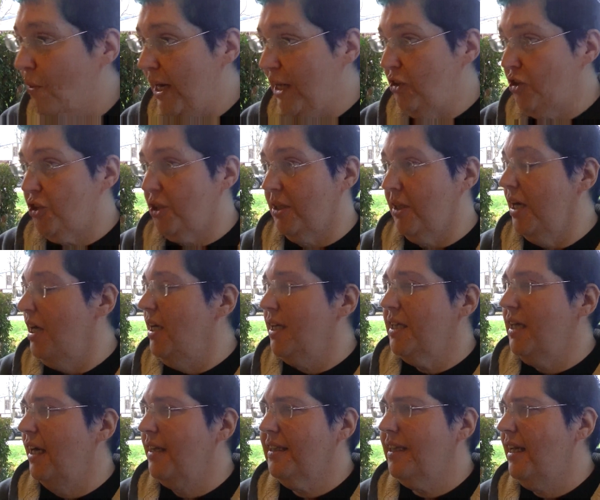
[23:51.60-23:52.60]
question.
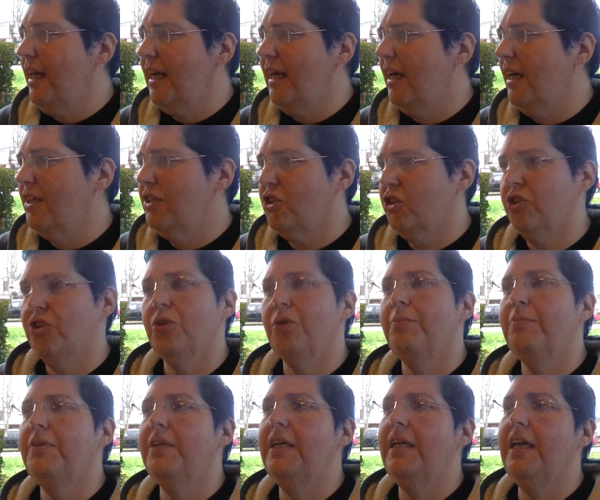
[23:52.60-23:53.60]
Not that I
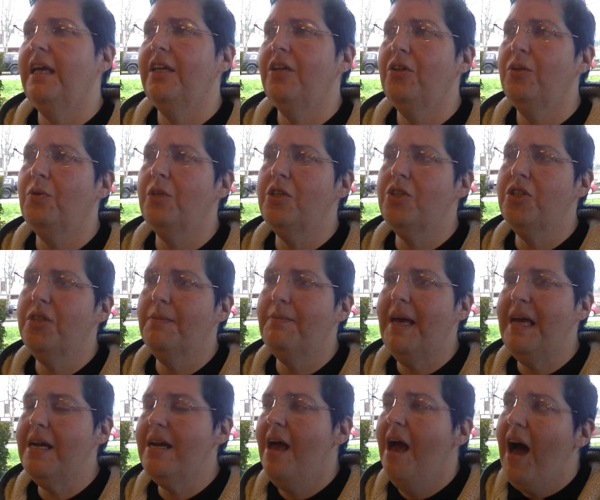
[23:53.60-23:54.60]
assumed that I knew what she
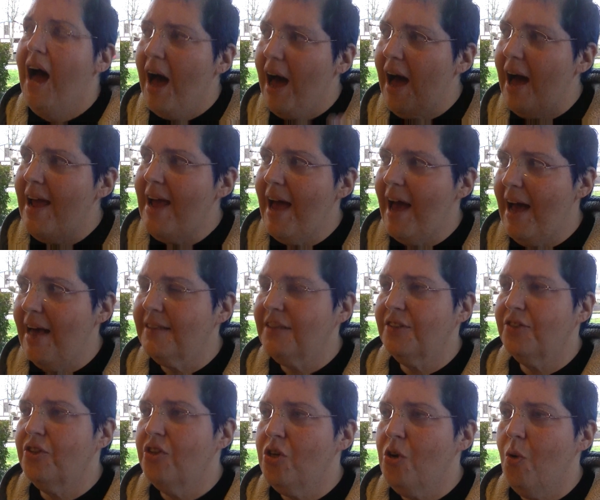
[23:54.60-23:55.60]
meant. I
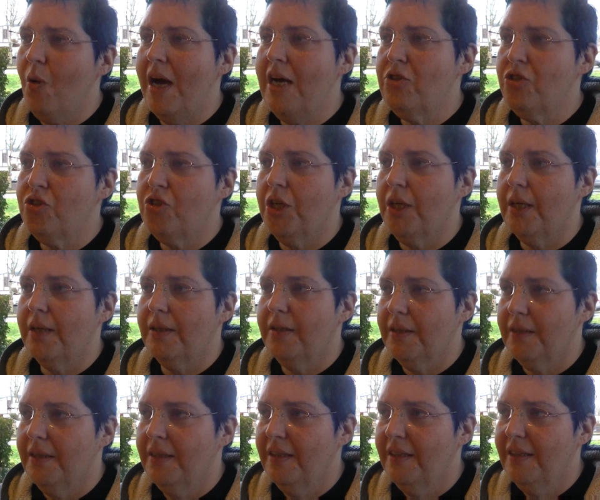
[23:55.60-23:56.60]
asked the question.
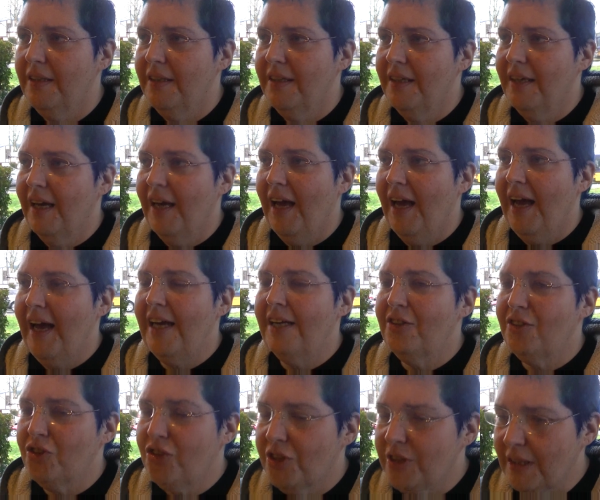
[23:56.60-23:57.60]
And
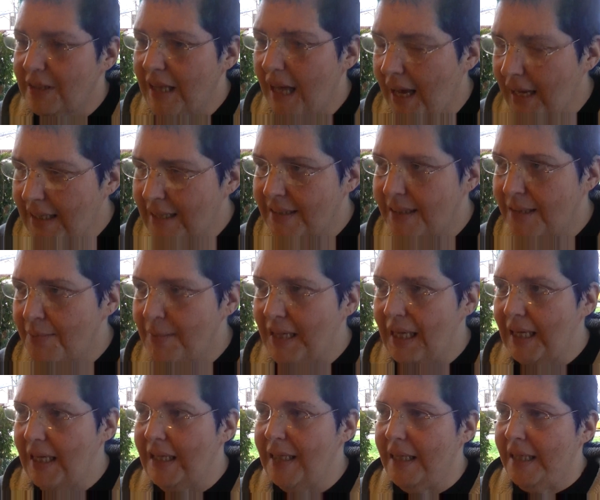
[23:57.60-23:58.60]
she lied to me.
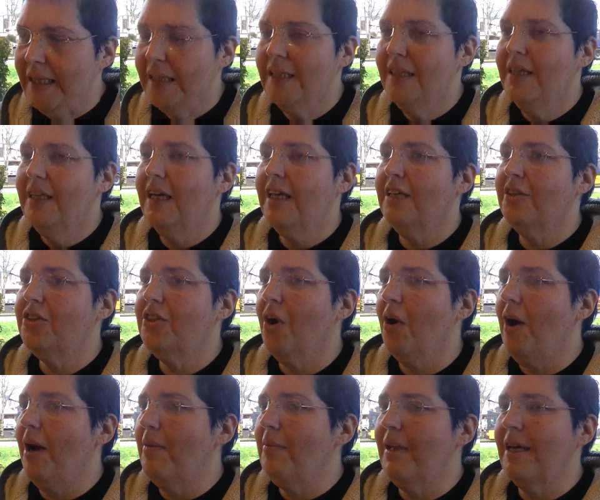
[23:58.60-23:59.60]
And so
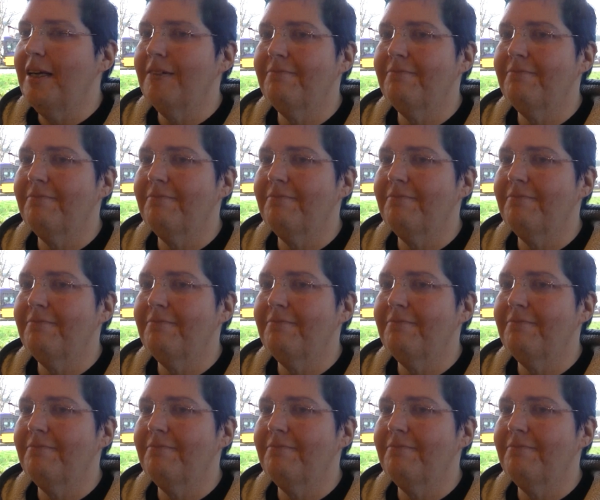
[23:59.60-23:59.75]
I'm like...